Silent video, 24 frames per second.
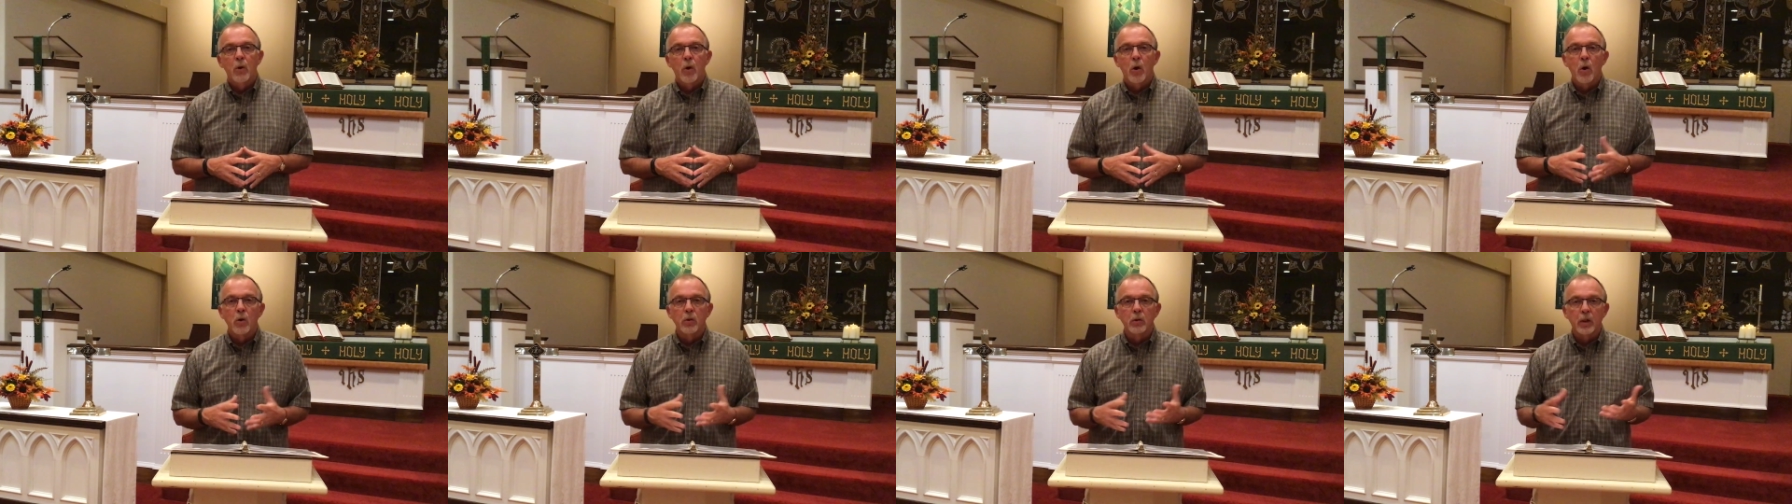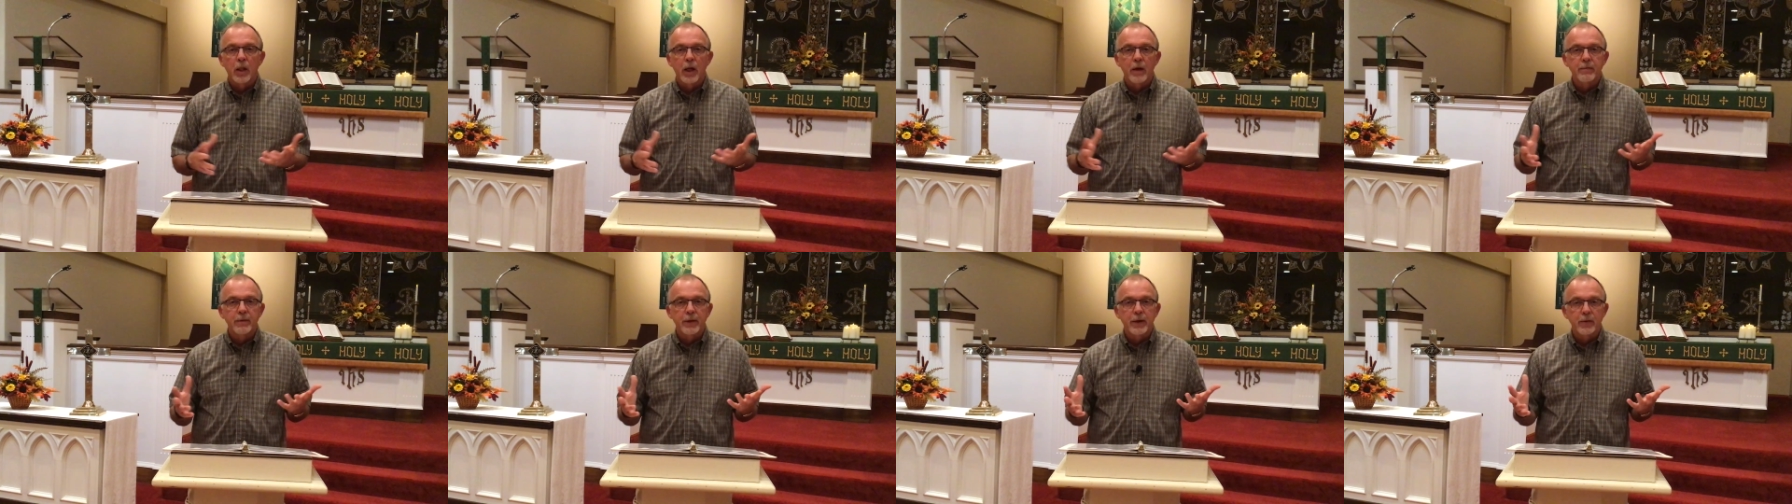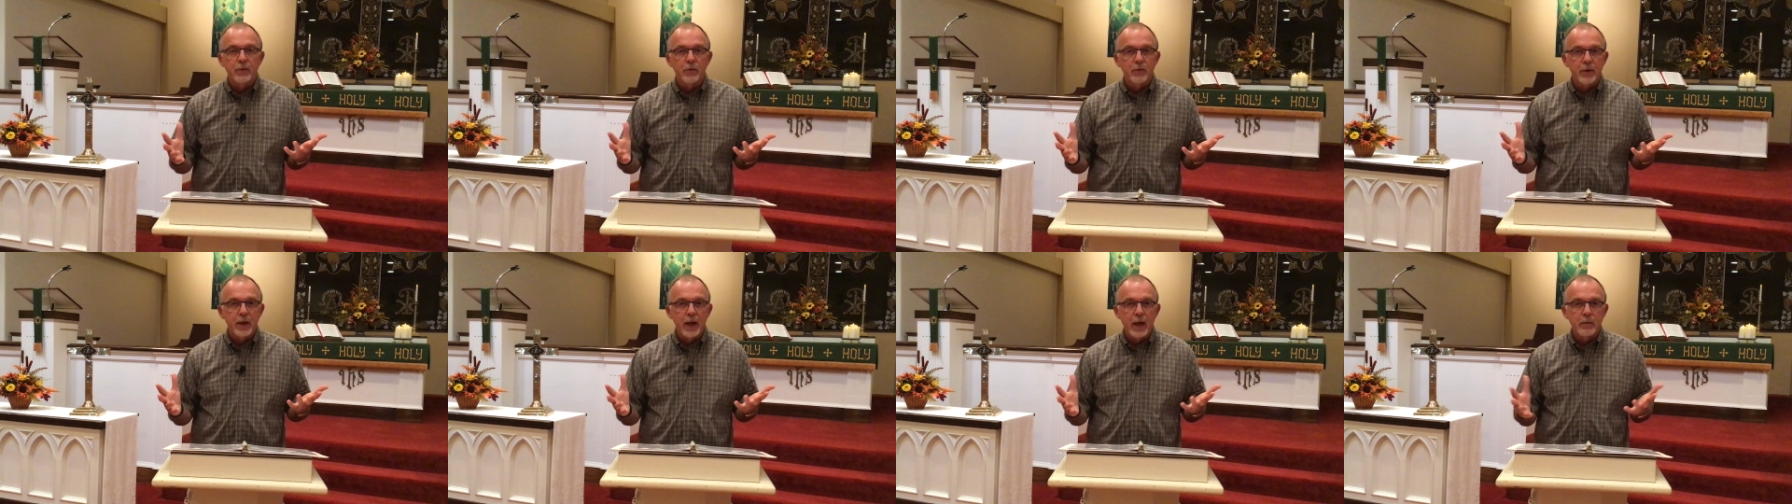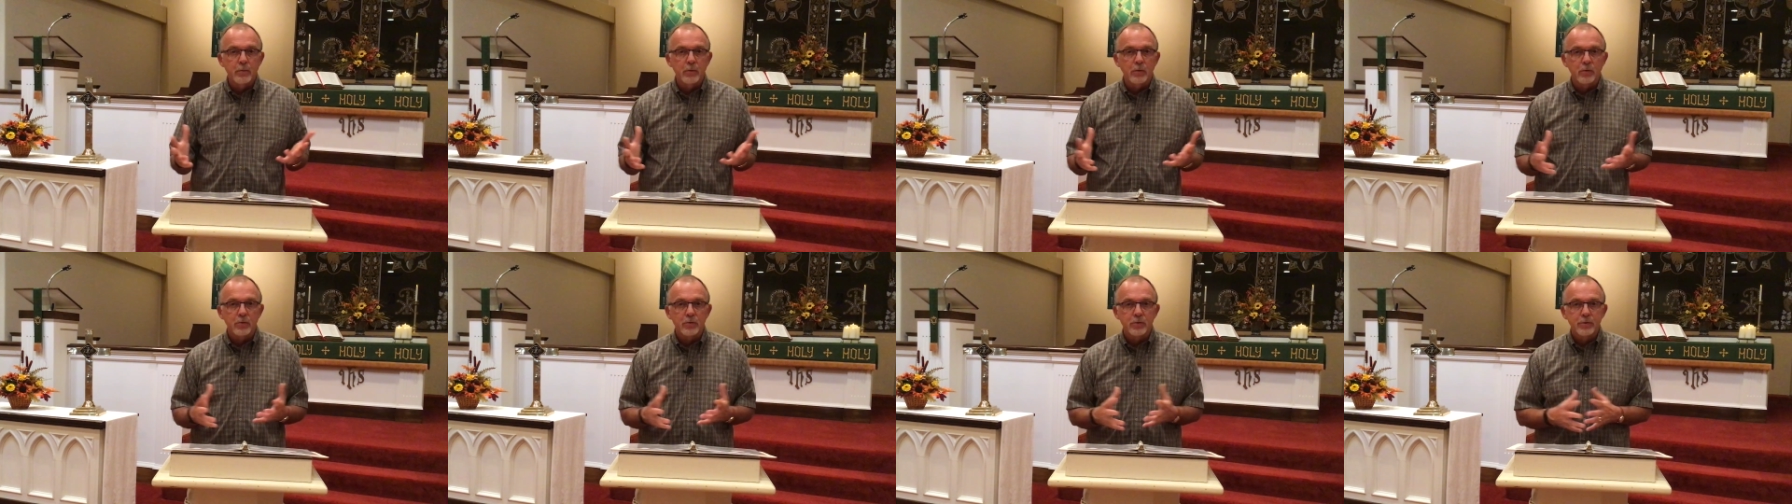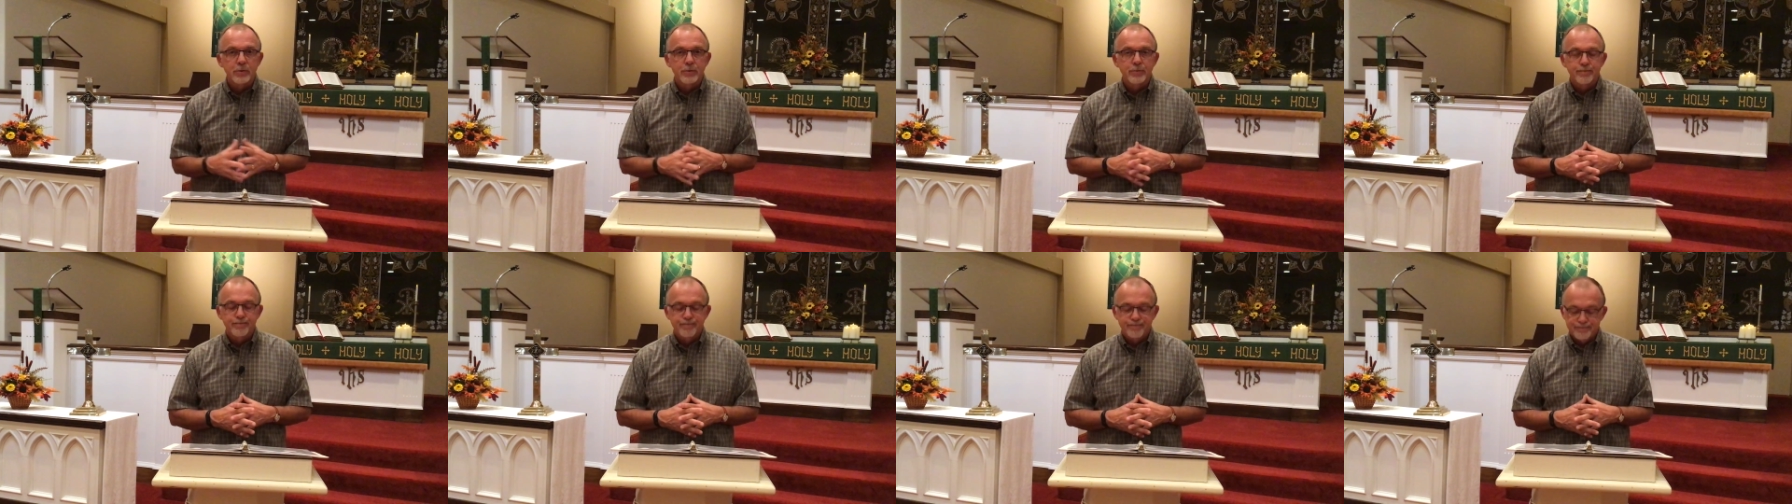on loving their neighbors.